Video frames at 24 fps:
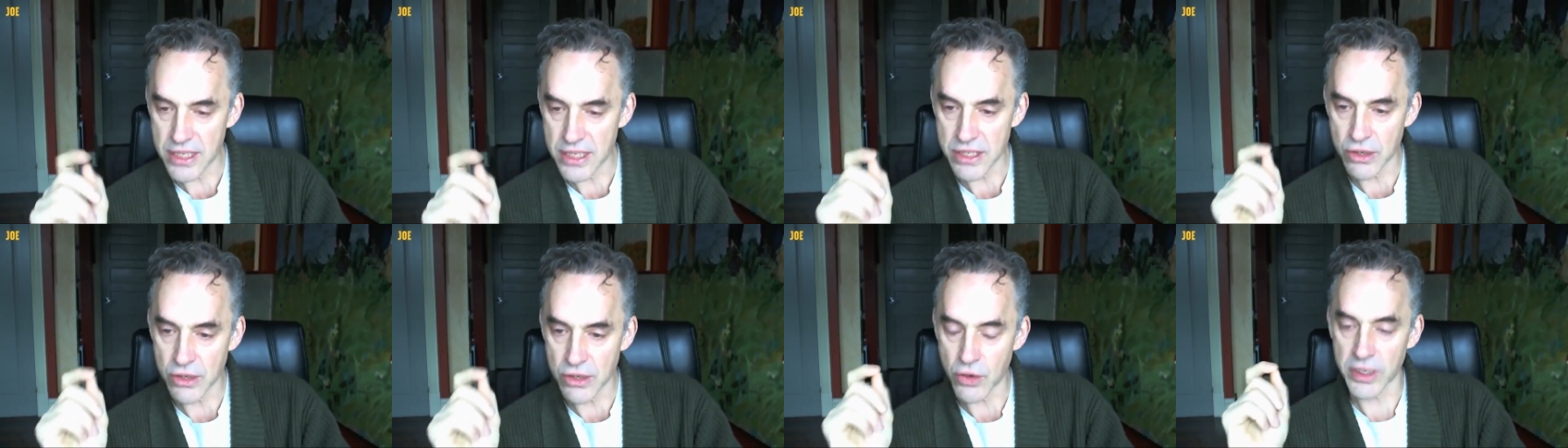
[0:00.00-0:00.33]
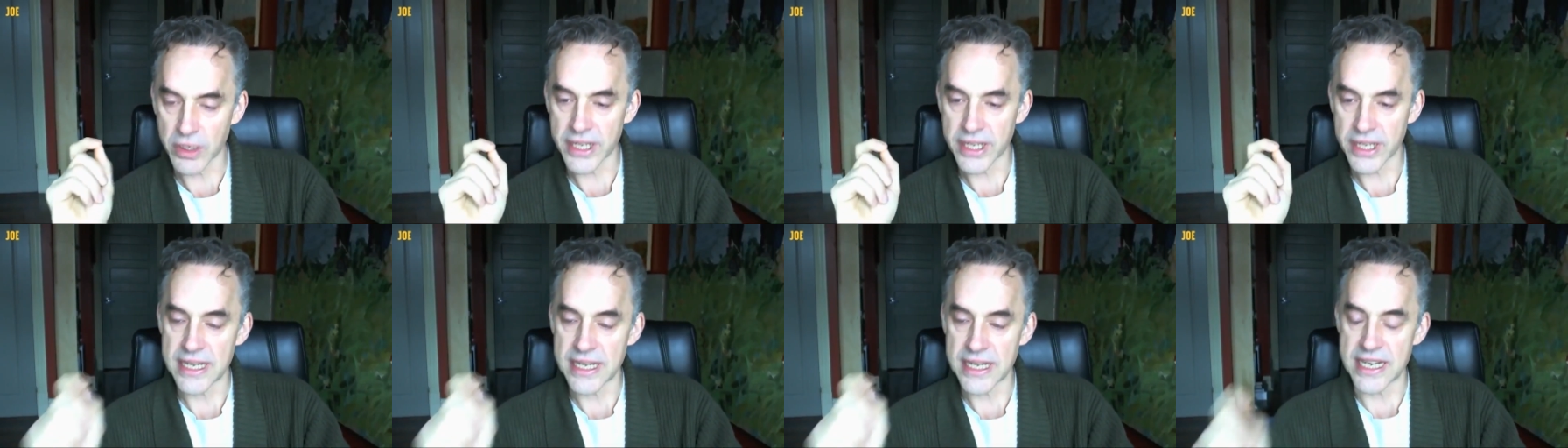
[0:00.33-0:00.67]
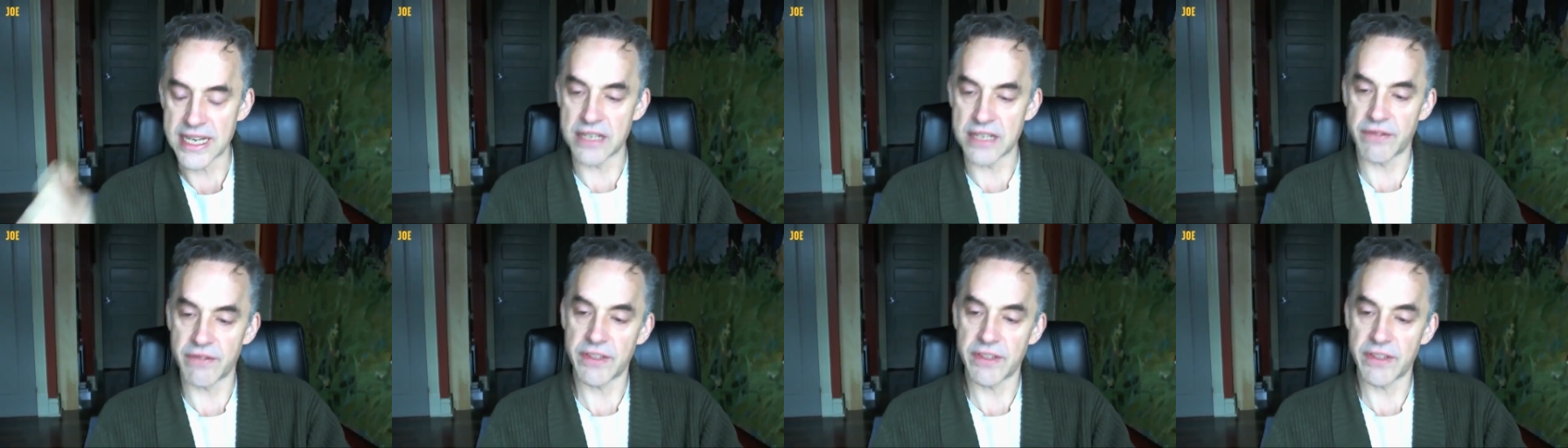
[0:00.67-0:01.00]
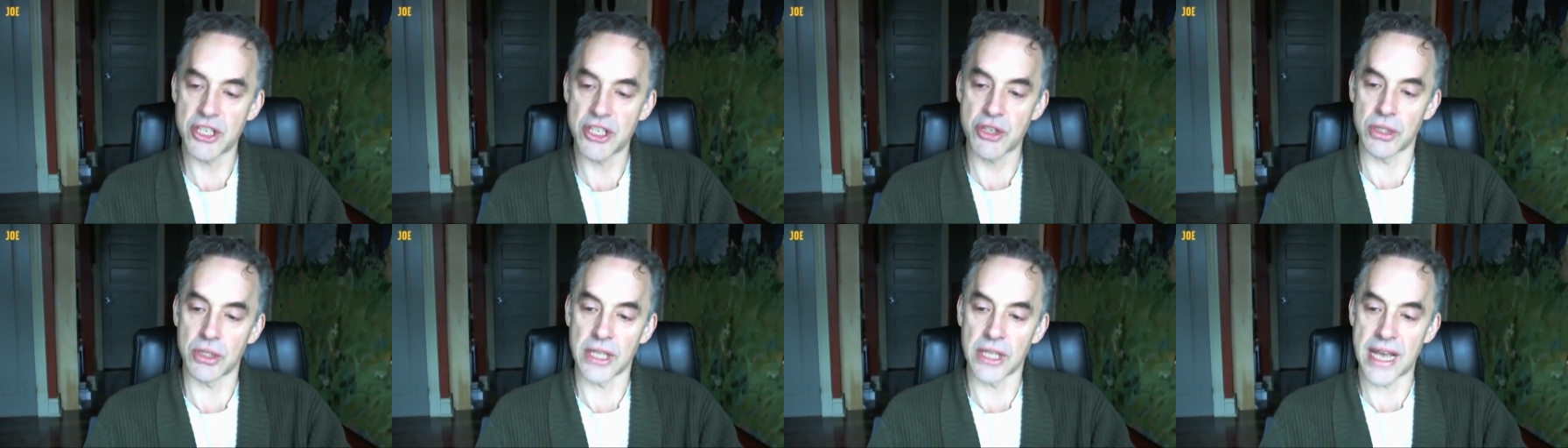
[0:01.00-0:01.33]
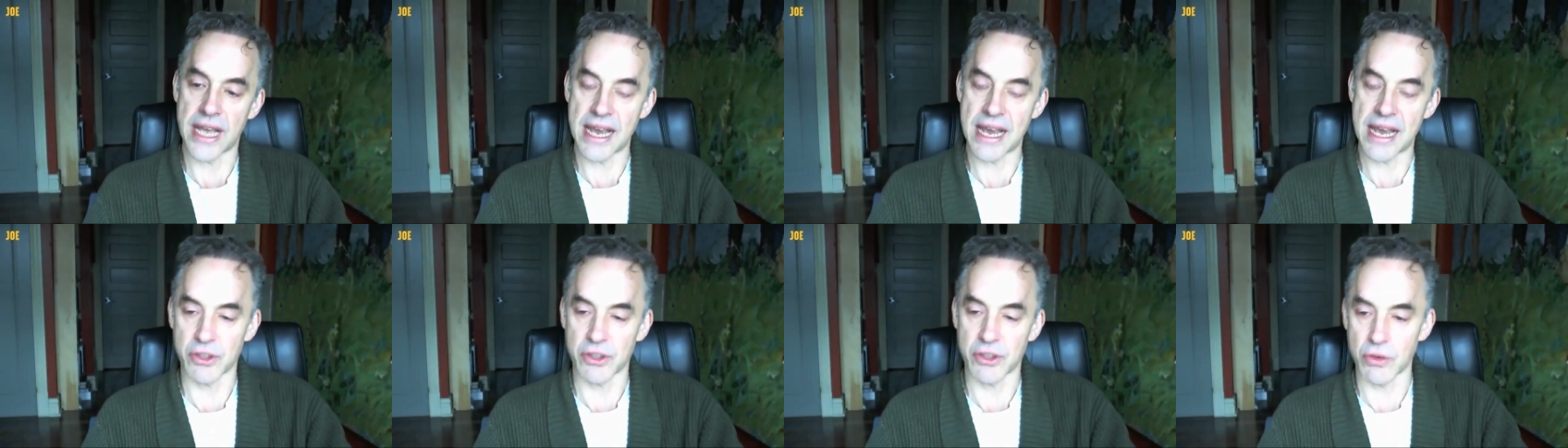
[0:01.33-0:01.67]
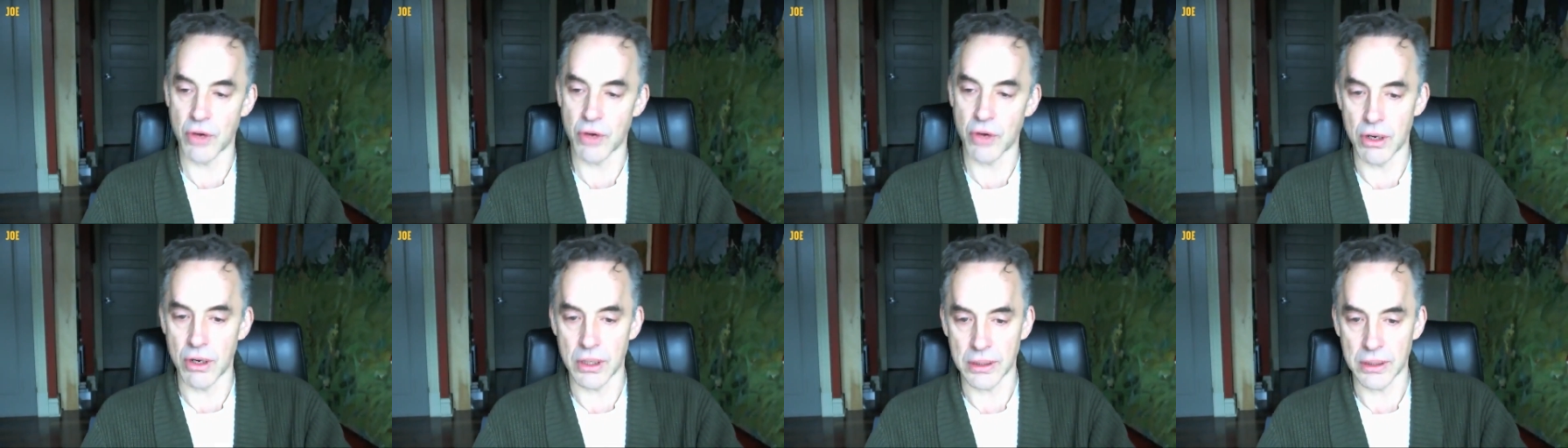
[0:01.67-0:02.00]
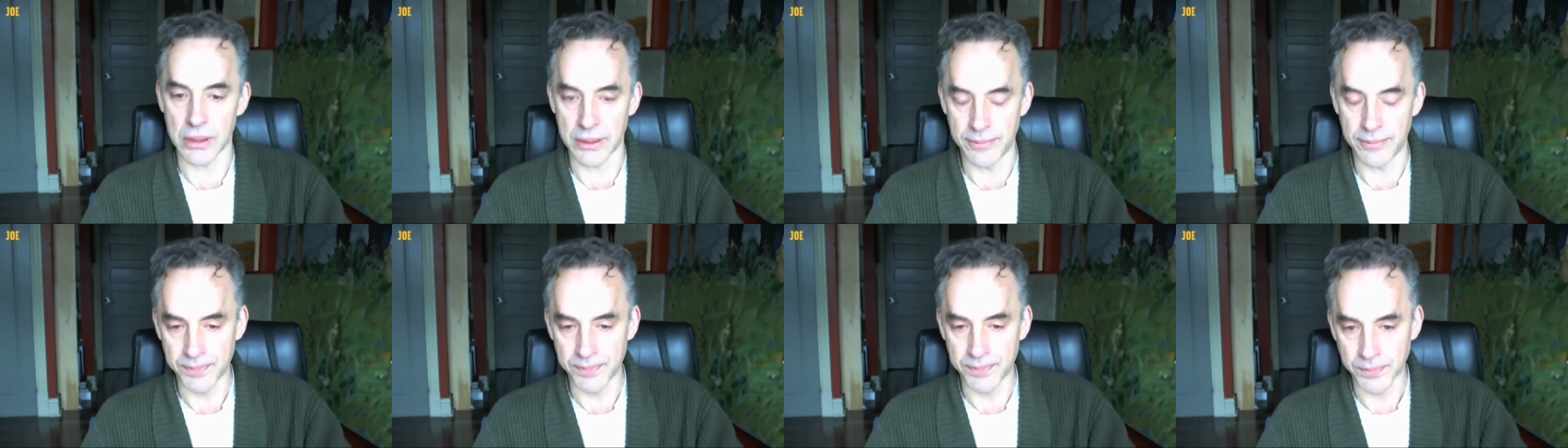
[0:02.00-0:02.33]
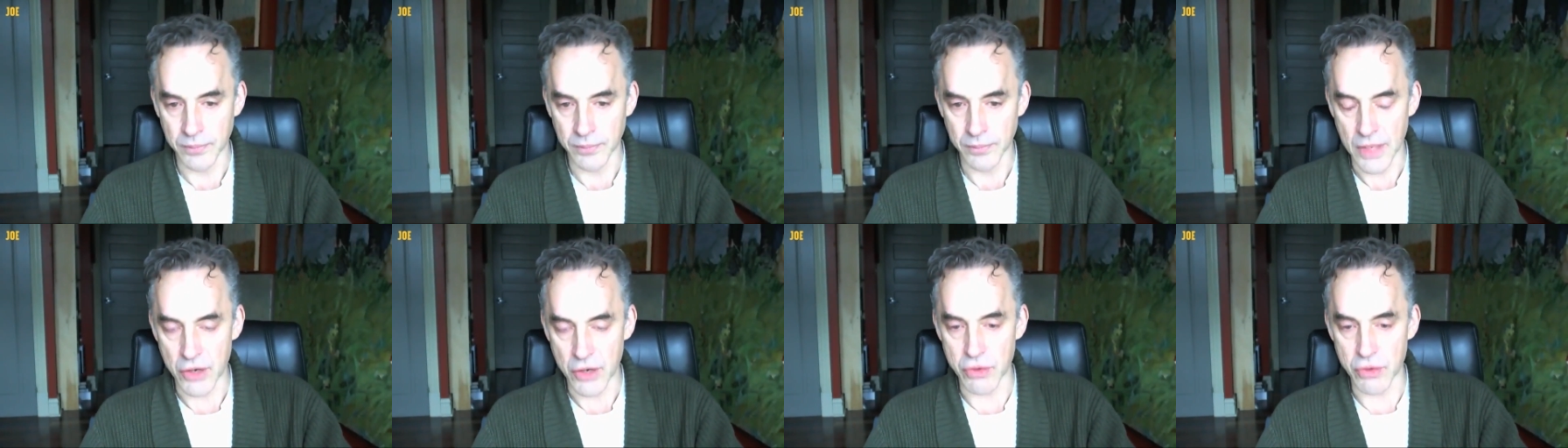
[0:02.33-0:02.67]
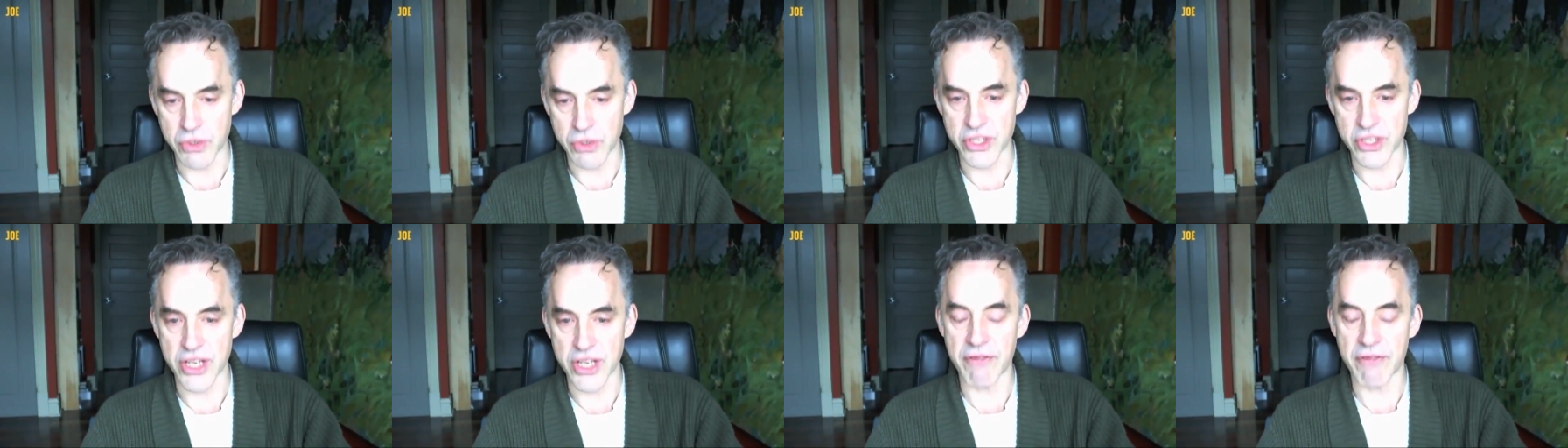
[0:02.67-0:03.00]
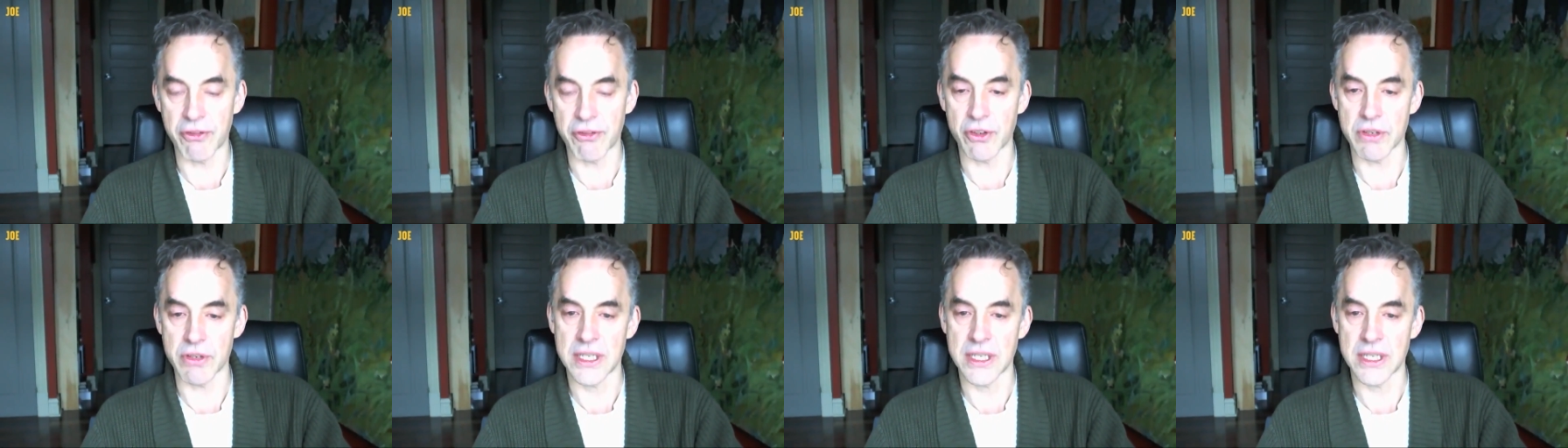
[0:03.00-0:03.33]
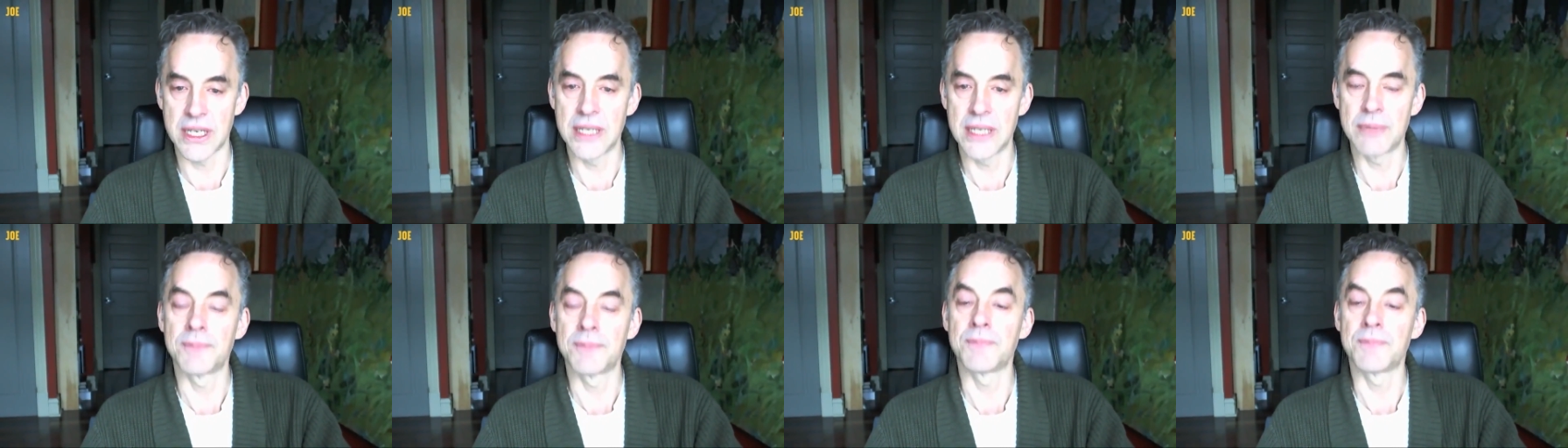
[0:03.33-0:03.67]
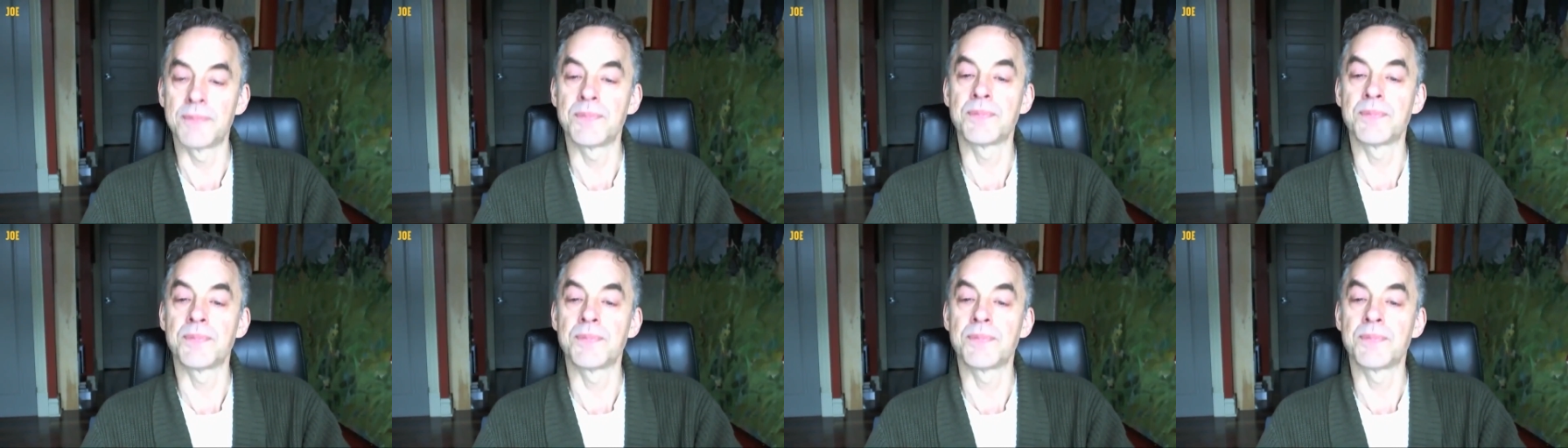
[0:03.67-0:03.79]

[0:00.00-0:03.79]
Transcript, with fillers: It is only the individual, after all, who suffers.